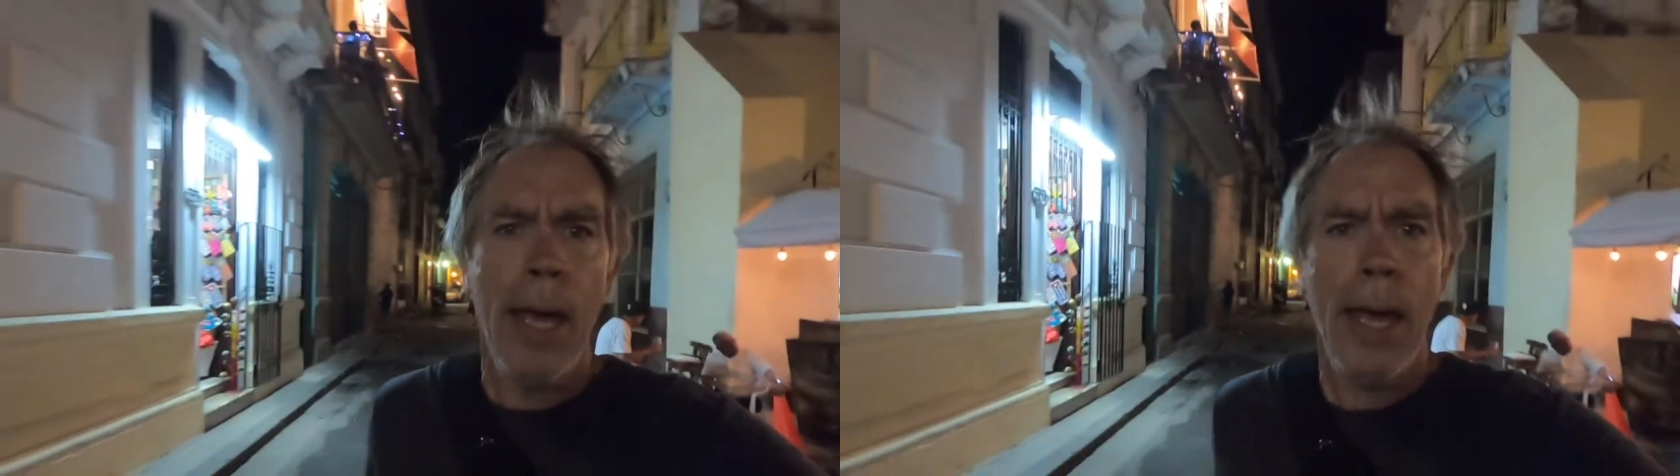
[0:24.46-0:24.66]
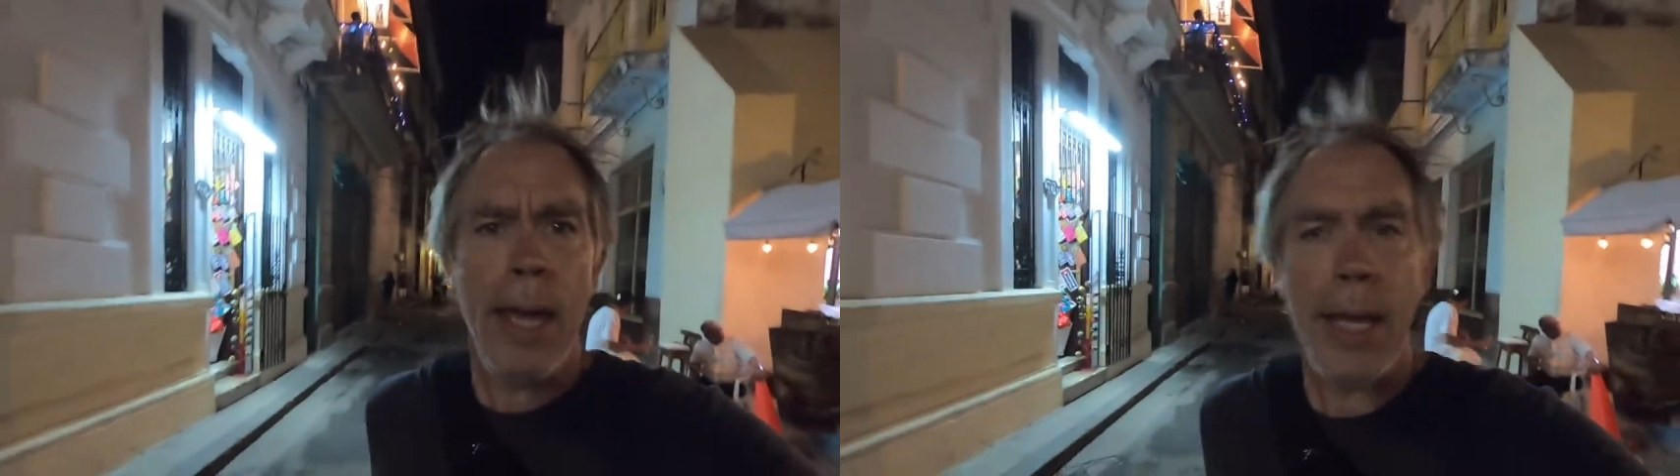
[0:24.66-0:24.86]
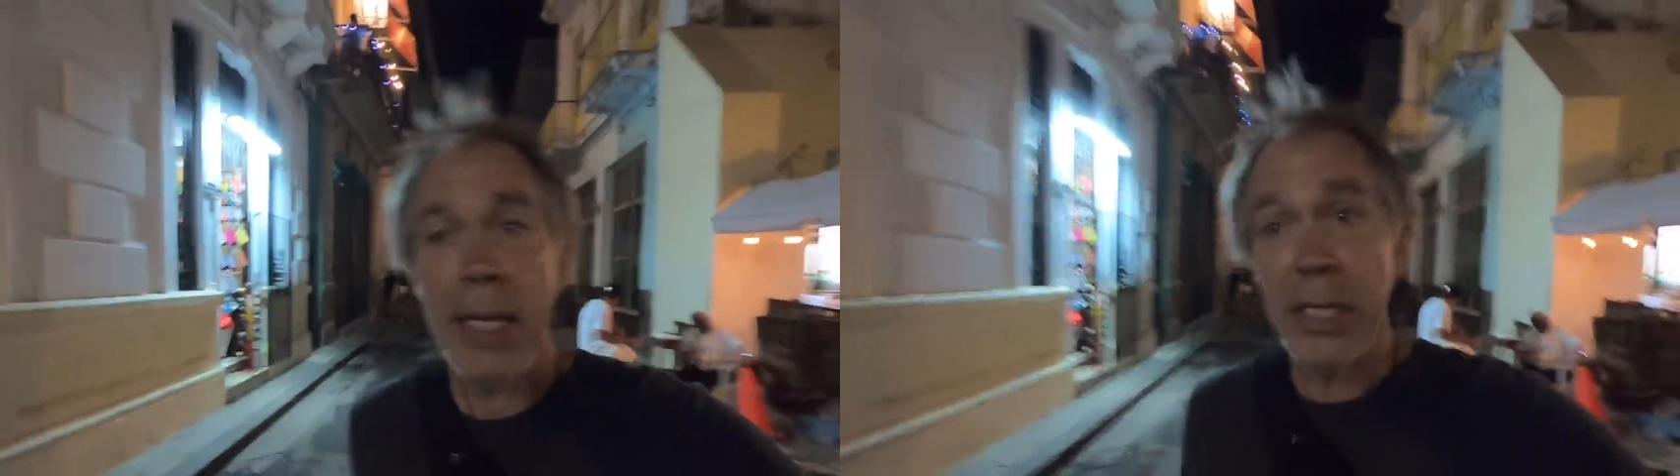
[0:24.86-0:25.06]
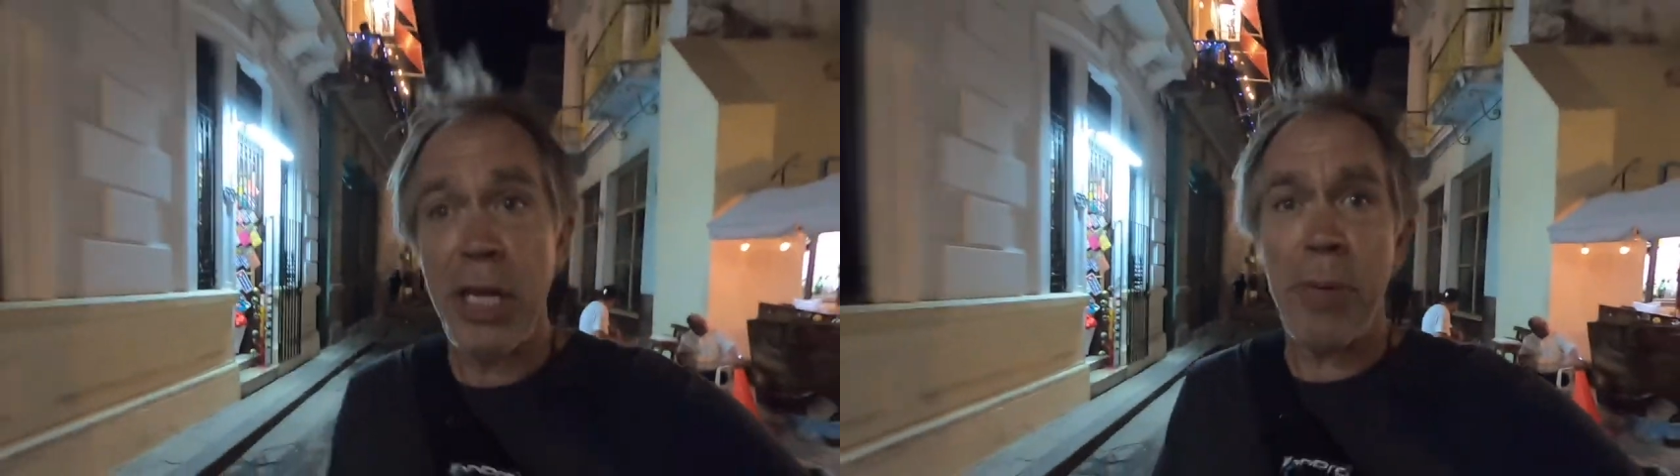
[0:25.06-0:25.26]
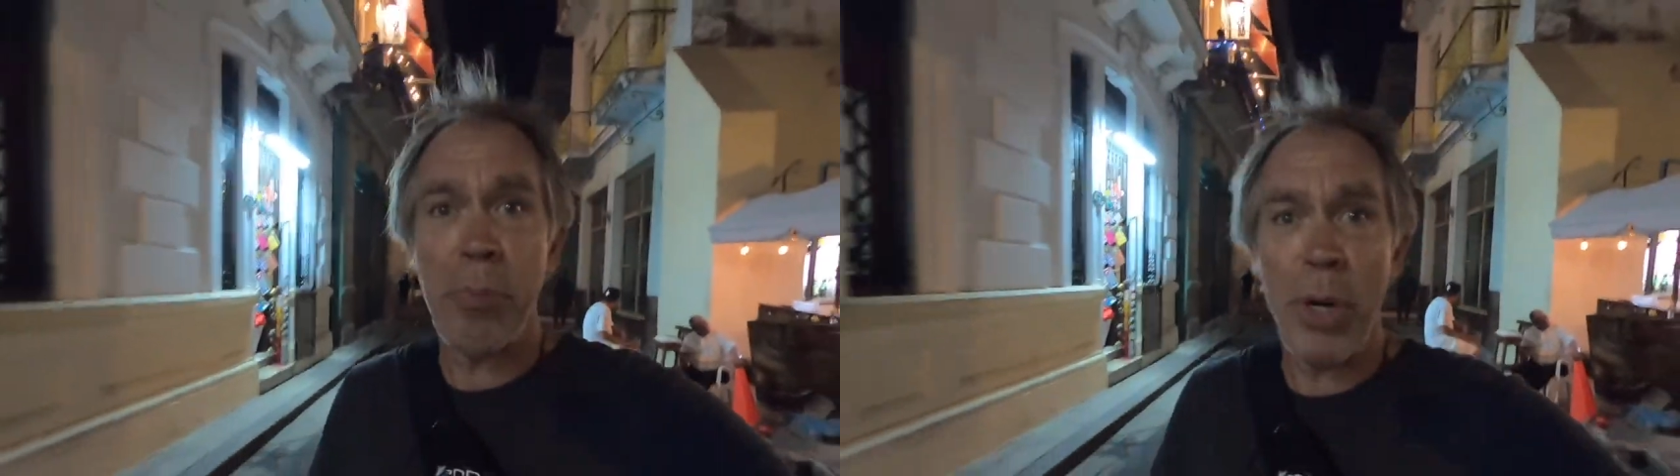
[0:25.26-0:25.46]
Hey, it's
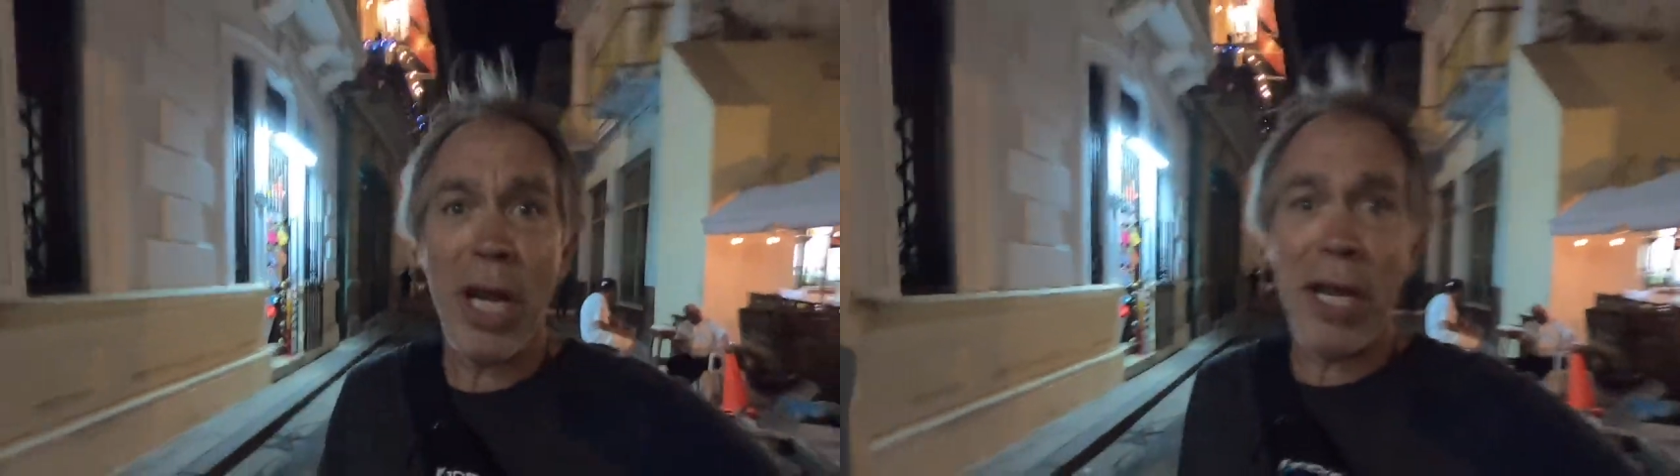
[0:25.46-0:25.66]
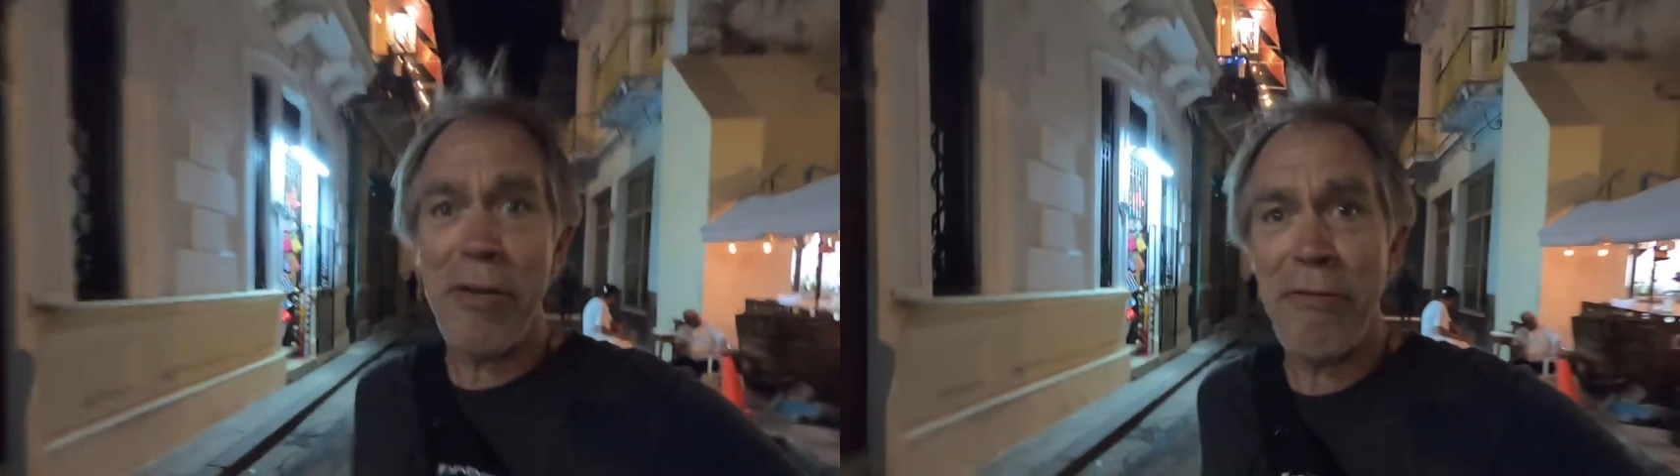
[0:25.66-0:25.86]
Brant